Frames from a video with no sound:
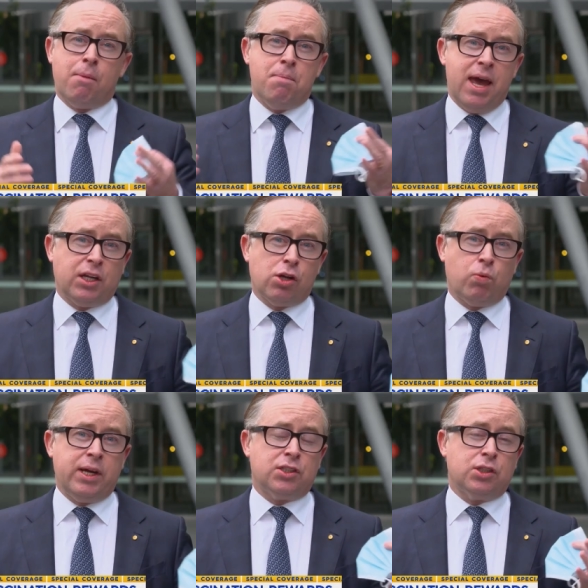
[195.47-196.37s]
medical
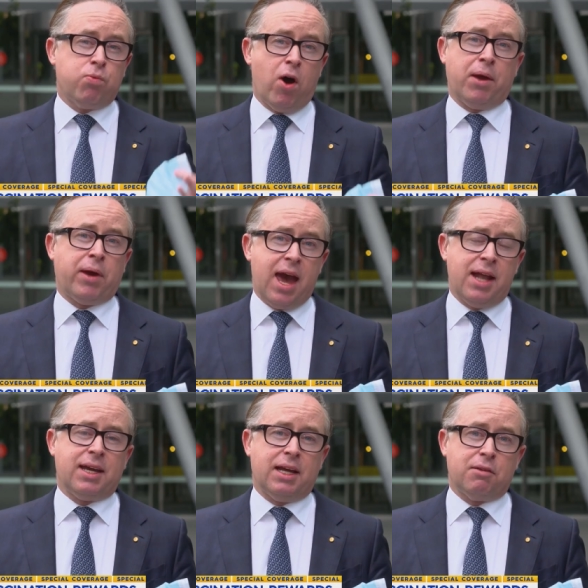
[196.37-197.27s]
reasons why you
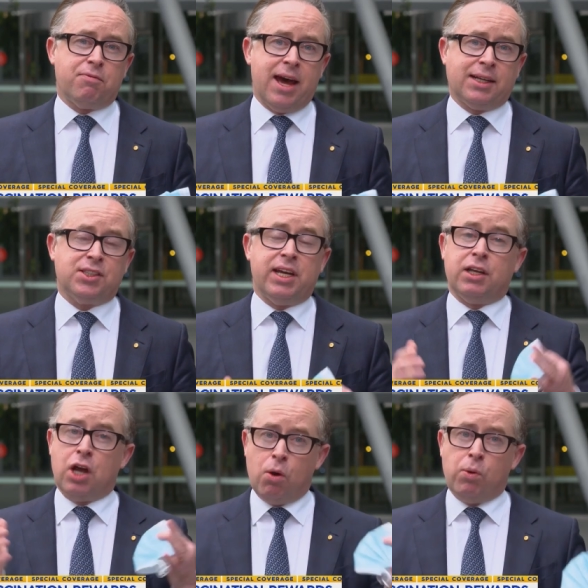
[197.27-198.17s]
can't get the
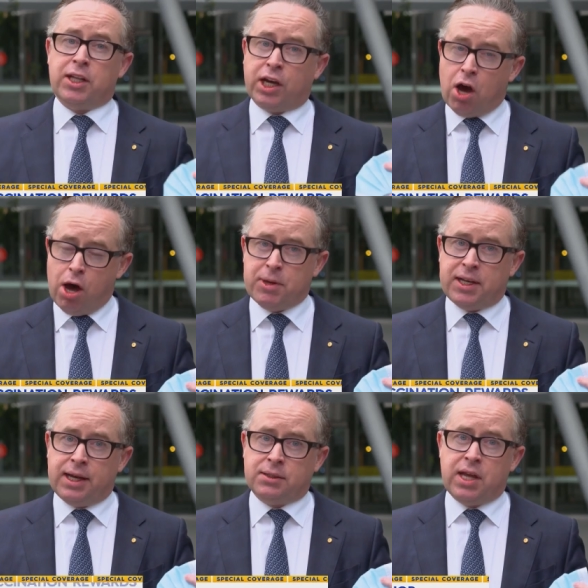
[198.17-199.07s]
vaccine, we'll
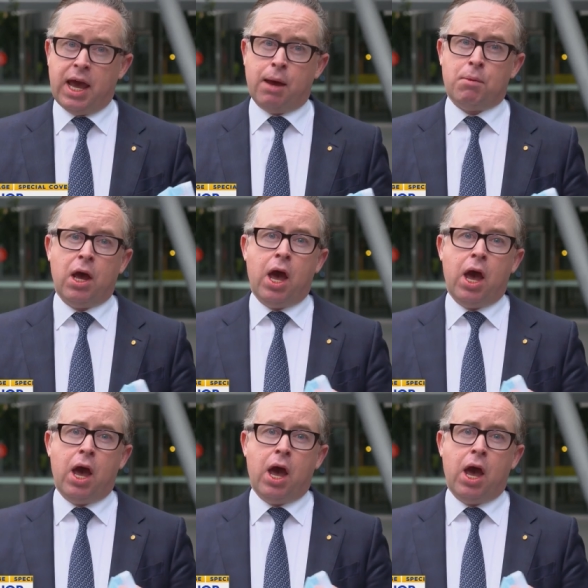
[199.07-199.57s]
accommodate them.